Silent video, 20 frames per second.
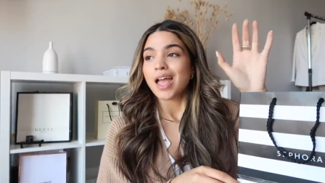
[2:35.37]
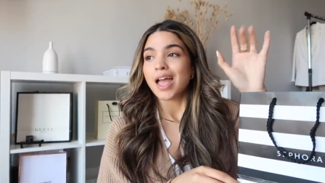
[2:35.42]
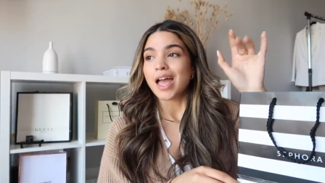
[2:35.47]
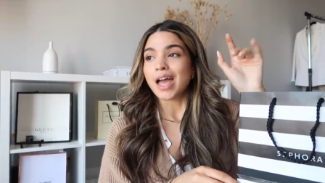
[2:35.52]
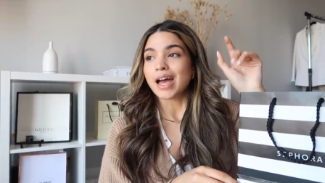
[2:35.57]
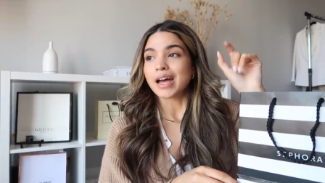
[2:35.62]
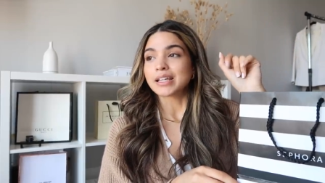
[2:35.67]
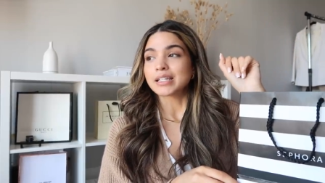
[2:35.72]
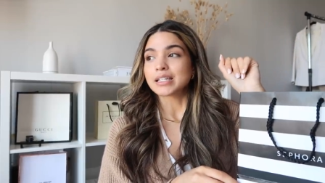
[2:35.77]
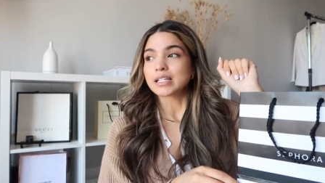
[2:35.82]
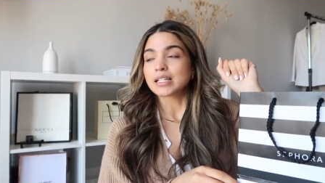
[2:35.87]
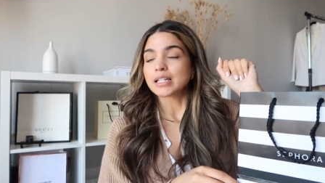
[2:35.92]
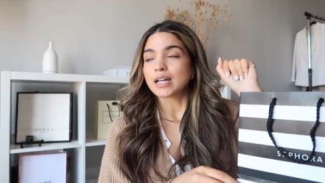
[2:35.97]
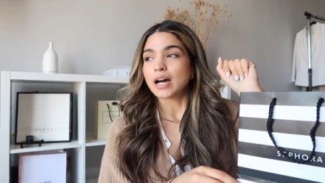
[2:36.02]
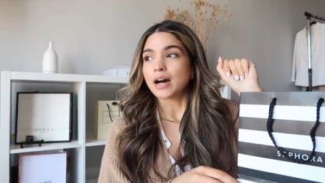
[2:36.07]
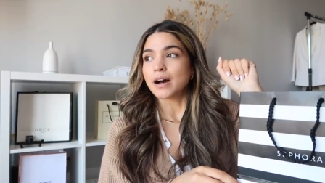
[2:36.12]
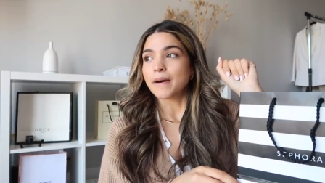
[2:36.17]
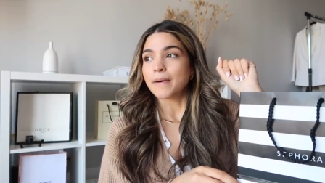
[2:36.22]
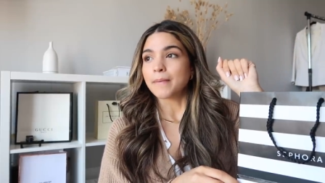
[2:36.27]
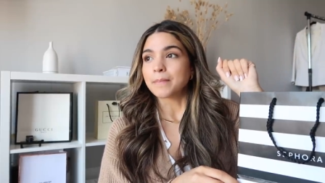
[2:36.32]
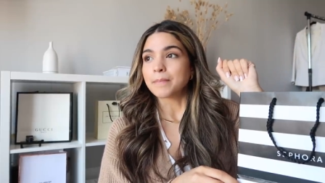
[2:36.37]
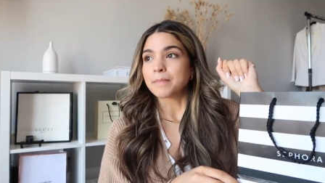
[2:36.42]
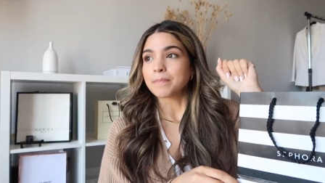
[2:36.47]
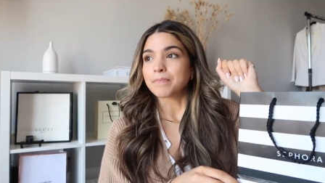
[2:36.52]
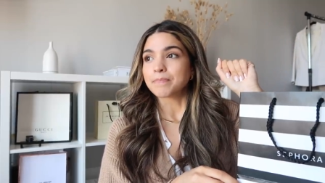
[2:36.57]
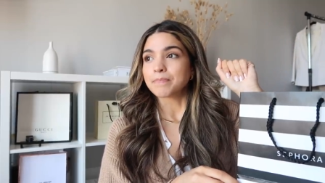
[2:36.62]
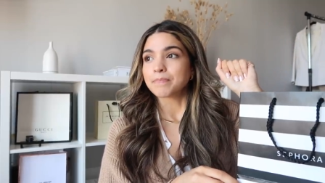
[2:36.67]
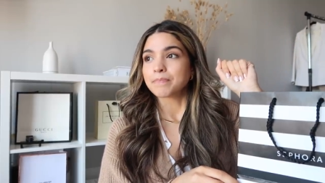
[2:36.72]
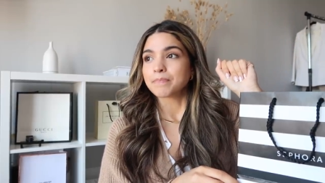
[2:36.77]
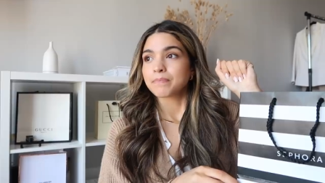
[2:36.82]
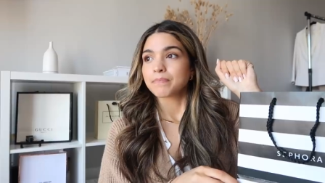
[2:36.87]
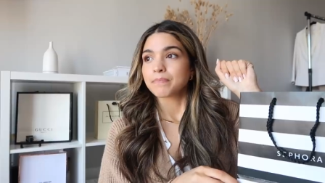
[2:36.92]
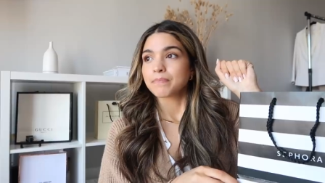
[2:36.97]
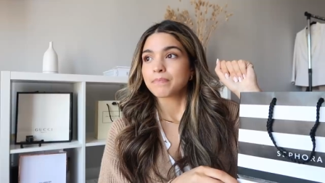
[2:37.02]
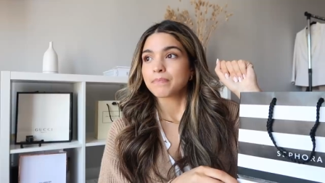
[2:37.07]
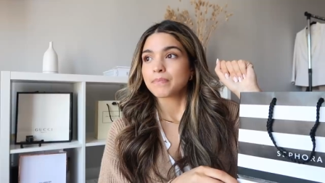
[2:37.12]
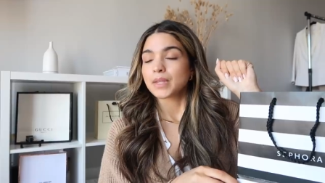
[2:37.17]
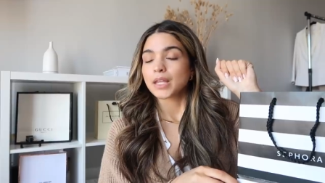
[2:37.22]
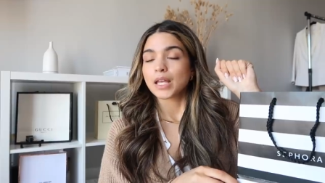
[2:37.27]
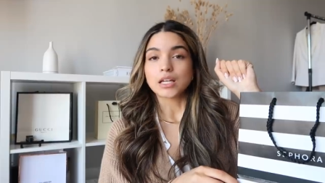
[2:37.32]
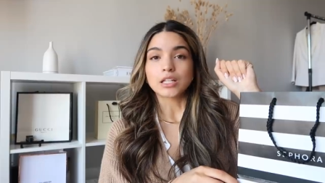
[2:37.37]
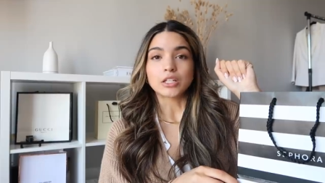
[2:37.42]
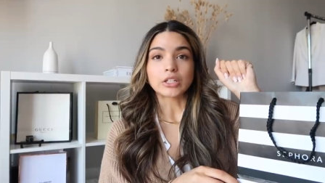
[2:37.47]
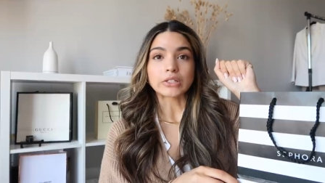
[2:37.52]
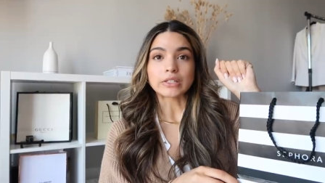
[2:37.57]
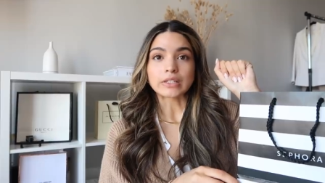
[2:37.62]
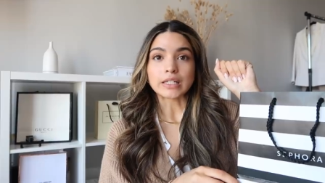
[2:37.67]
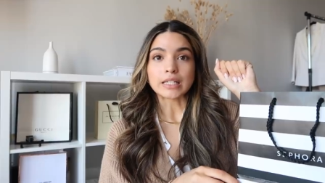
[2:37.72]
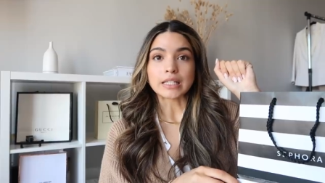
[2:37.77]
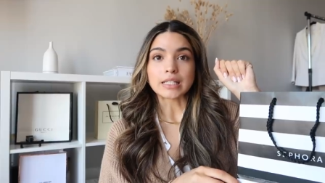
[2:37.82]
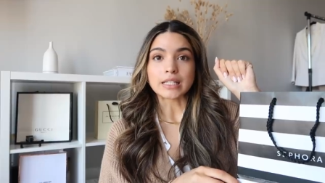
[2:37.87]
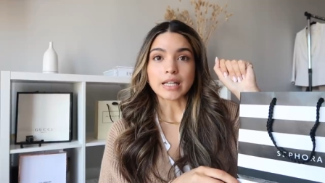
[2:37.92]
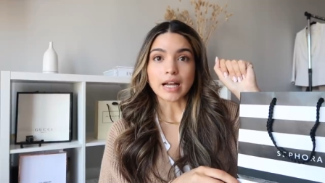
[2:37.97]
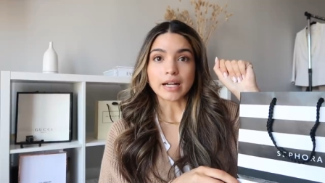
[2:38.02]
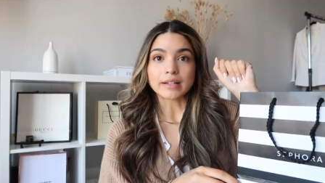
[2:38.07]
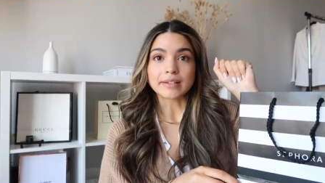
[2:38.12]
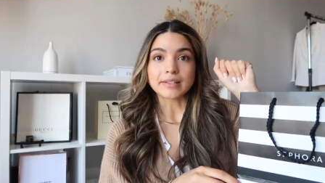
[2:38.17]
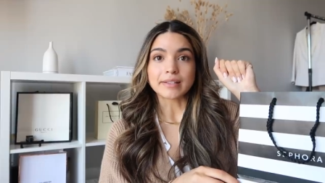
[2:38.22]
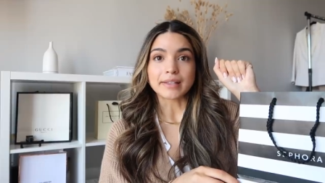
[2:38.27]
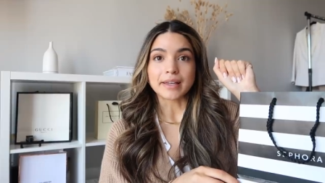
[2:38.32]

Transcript: and um, it looked the exact